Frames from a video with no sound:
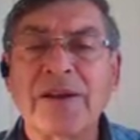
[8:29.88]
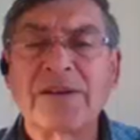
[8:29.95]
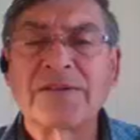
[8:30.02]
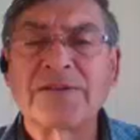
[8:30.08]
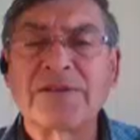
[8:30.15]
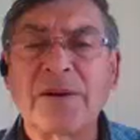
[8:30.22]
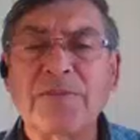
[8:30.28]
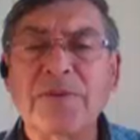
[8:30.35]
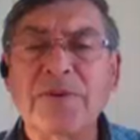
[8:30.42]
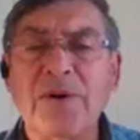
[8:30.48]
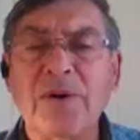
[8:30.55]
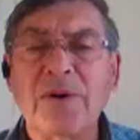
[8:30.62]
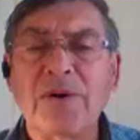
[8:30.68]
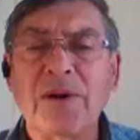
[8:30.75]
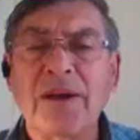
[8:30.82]

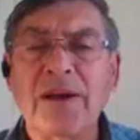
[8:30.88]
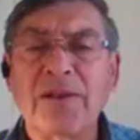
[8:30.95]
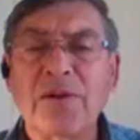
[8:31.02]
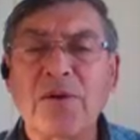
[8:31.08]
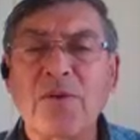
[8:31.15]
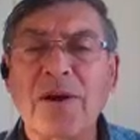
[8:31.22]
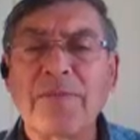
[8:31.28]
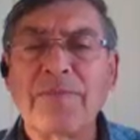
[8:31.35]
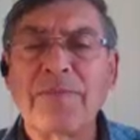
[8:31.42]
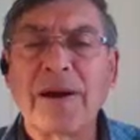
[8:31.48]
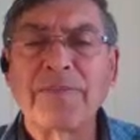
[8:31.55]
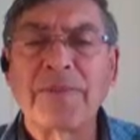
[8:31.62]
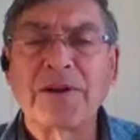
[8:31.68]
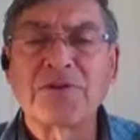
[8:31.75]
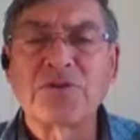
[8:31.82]
SWLOM?
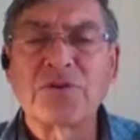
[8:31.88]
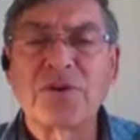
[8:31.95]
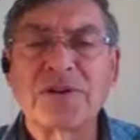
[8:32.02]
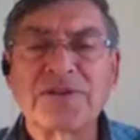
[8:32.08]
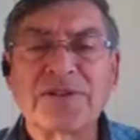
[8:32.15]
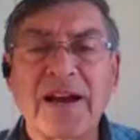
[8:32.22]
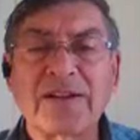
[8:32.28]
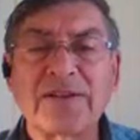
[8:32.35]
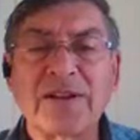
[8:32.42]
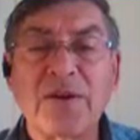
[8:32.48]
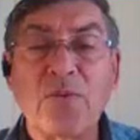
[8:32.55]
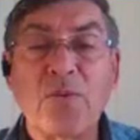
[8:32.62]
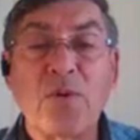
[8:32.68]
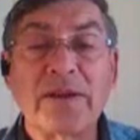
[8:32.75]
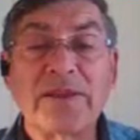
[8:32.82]
I'm not sure
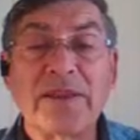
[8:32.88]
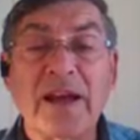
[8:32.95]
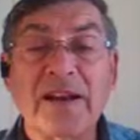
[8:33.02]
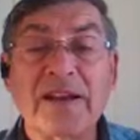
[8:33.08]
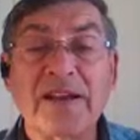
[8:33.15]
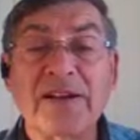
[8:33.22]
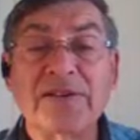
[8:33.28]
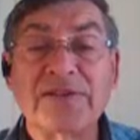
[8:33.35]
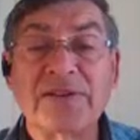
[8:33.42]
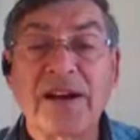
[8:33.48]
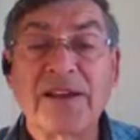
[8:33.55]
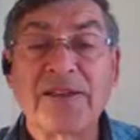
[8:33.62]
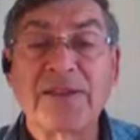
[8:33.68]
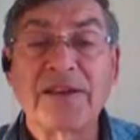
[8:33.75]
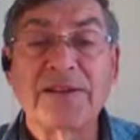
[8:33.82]
exactly what that is.
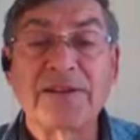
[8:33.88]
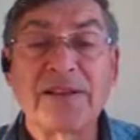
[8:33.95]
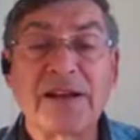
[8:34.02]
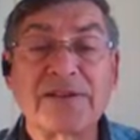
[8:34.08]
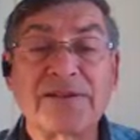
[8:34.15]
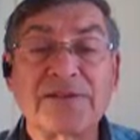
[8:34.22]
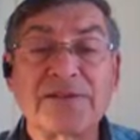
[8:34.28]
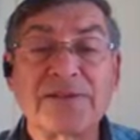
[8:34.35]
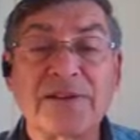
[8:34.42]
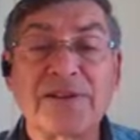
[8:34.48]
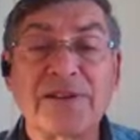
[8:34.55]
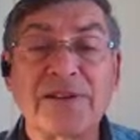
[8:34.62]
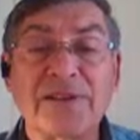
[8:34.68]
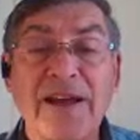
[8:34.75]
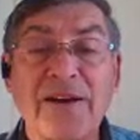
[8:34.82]
I think that's
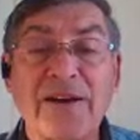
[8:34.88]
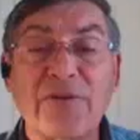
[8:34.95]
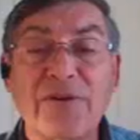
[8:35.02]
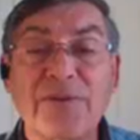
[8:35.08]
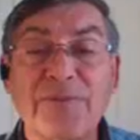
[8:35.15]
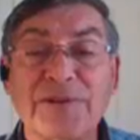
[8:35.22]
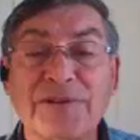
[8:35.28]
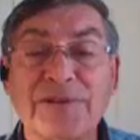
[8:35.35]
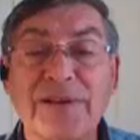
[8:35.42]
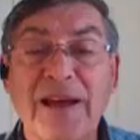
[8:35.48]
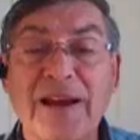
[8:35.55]
the acronym is